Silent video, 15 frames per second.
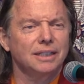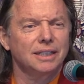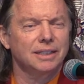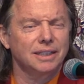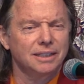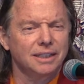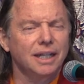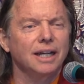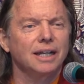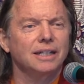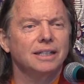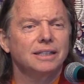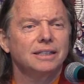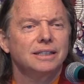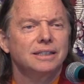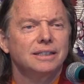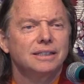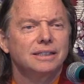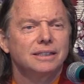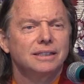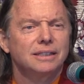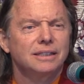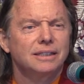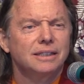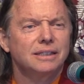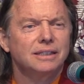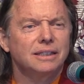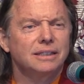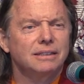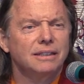I said, "Yeah." He
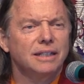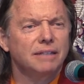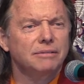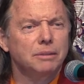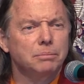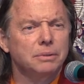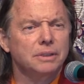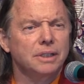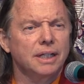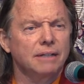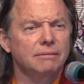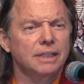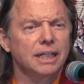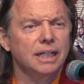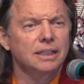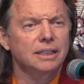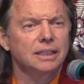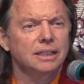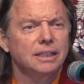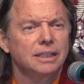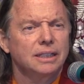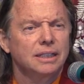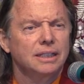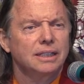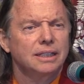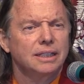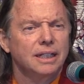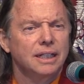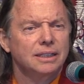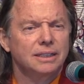said, "Every Buddha have that?"
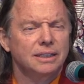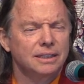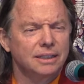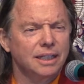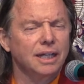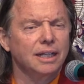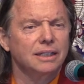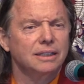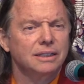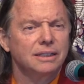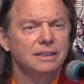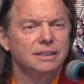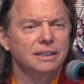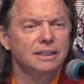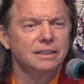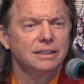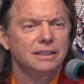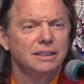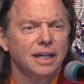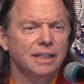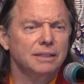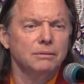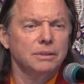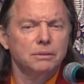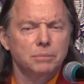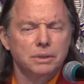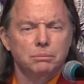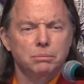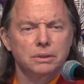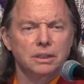I said, "Yeah." He said, "I don't want to
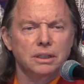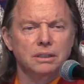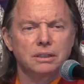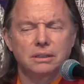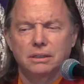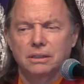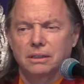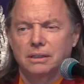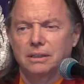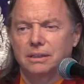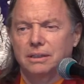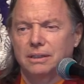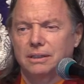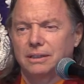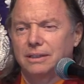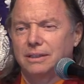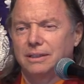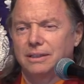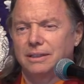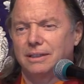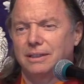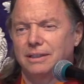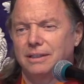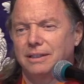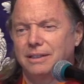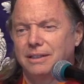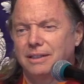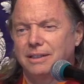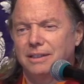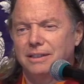be a Buddha." you know,
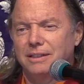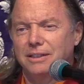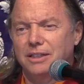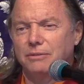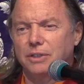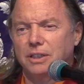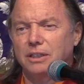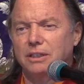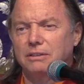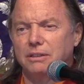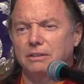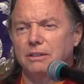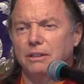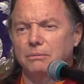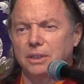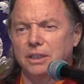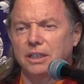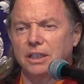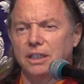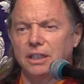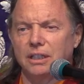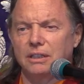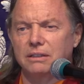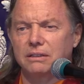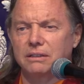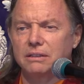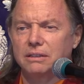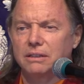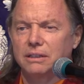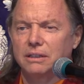difficult to comb your hair.
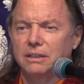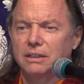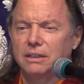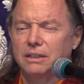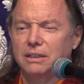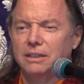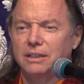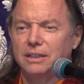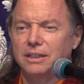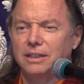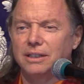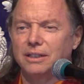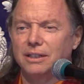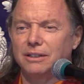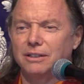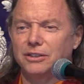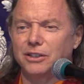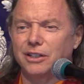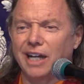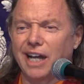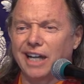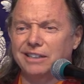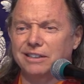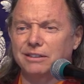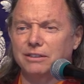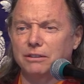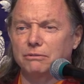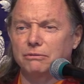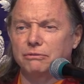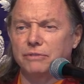You know, your hats
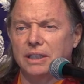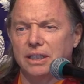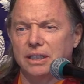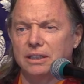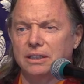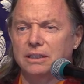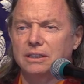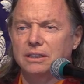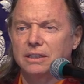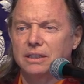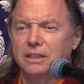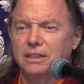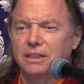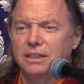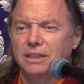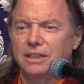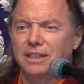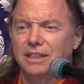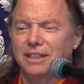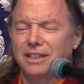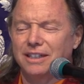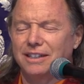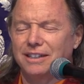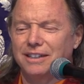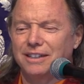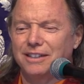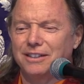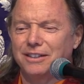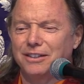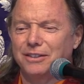don't fit.
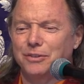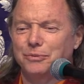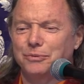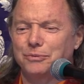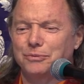You know.